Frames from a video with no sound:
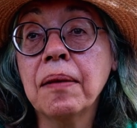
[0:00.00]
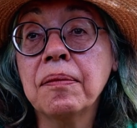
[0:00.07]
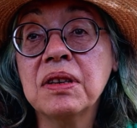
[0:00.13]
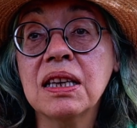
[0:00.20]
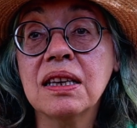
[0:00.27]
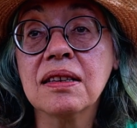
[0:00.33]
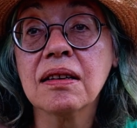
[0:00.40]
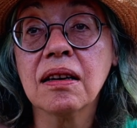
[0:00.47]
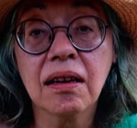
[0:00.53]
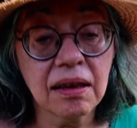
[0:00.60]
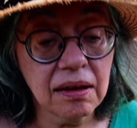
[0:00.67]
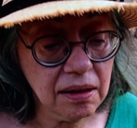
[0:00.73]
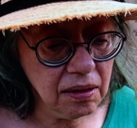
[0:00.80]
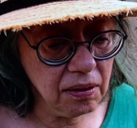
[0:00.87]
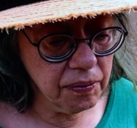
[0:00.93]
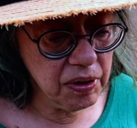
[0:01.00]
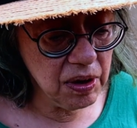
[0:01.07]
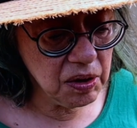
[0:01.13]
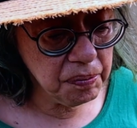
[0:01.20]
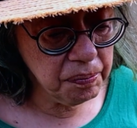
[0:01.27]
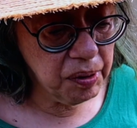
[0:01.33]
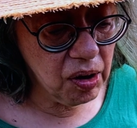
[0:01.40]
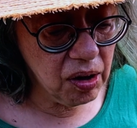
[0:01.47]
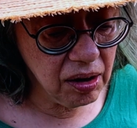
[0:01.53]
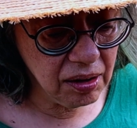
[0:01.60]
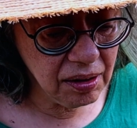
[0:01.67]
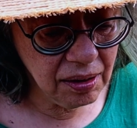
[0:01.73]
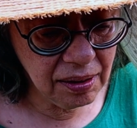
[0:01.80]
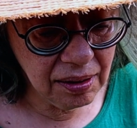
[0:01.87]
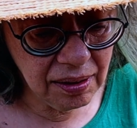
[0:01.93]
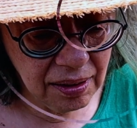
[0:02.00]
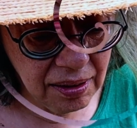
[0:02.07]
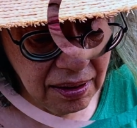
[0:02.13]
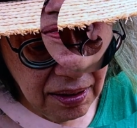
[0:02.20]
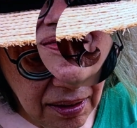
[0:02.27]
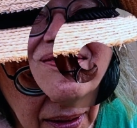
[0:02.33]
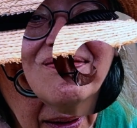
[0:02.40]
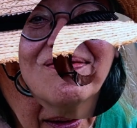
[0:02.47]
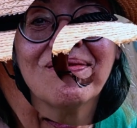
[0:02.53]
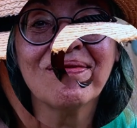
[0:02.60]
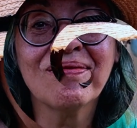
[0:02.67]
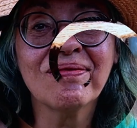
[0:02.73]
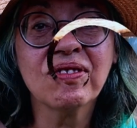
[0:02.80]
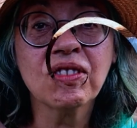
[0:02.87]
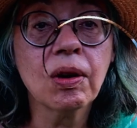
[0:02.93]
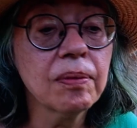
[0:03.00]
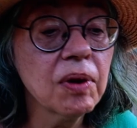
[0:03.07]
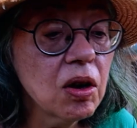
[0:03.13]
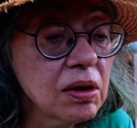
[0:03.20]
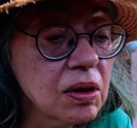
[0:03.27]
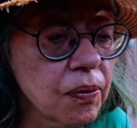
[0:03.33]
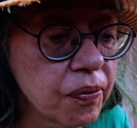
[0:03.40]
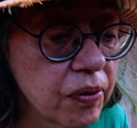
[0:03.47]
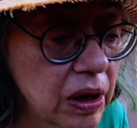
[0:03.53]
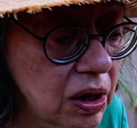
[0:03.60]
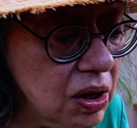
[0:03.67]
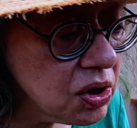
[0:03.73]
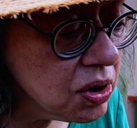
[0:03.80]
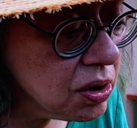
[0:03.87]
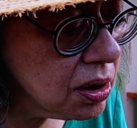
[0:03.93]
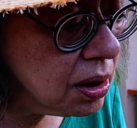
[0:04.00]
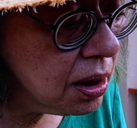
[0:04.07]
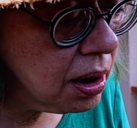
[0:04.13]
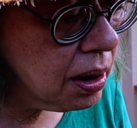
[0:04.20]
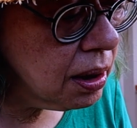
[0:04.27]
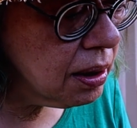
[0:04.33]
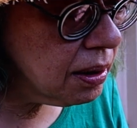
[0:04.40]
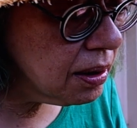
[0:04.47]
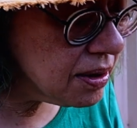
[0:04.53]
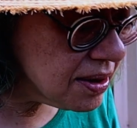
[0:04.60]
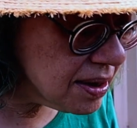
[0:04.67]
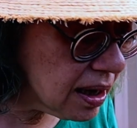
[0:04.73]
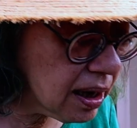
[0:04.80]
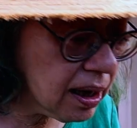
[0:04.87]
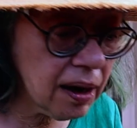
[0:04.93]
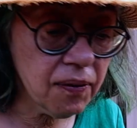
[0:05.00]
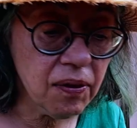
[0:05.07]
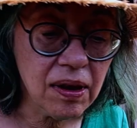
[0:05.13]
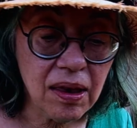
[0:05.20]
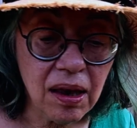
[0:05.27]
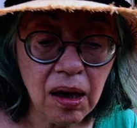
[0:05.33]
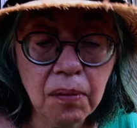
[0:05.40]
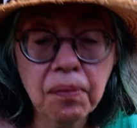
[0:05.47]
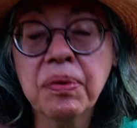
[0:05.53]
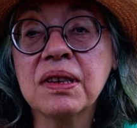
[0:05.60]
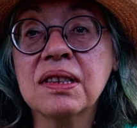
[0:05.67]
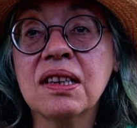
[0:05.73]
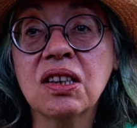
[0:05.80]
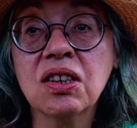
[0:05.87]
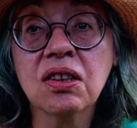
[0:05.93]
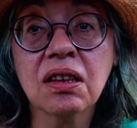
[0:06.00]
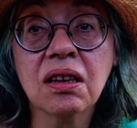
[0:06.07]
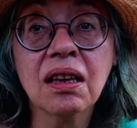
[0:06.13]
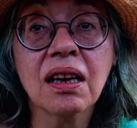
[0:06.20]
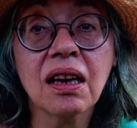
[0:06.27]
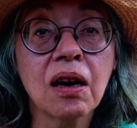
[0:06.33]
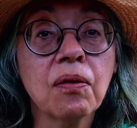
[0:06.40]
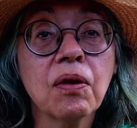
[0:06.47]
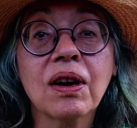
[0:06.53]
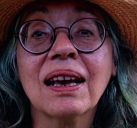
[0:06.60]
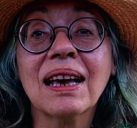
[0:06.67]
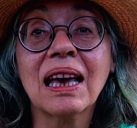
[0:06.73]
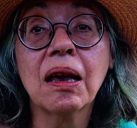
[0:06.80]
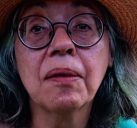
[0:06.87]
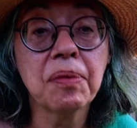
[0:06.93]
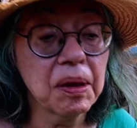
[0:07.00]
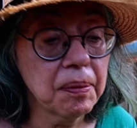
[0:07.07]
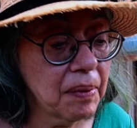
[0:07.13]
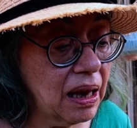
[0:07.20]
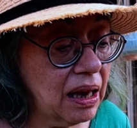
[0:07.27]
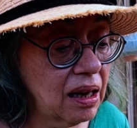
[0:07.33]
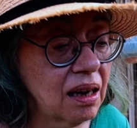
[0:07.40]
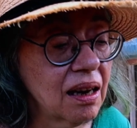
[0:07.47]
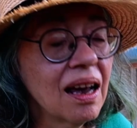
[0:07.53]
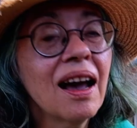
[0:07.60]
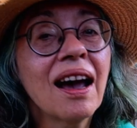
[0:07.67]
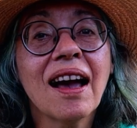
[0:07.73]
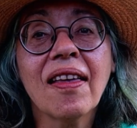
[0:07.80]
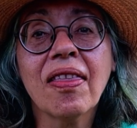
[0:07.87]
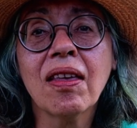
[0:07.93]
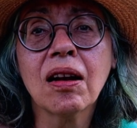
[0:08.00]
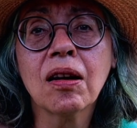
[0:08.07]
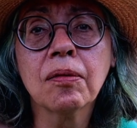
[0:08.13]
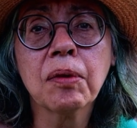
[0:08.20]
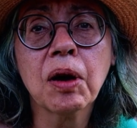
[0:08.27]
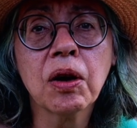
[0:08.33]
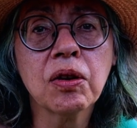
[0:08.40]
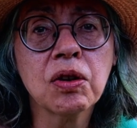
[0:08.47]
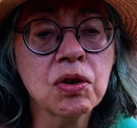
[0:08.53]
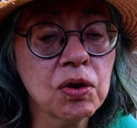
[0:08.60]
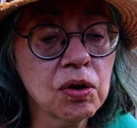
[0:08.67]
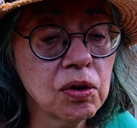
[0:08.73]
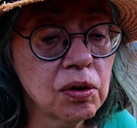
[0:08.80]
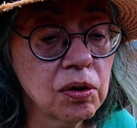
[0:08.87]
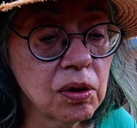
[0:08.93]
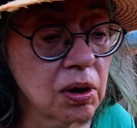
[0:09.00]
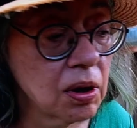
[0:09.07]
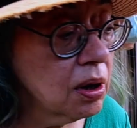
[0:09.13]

empty side of this pot. So I'm going to finish setting everything in position that I want to keep them in, and then I'm going to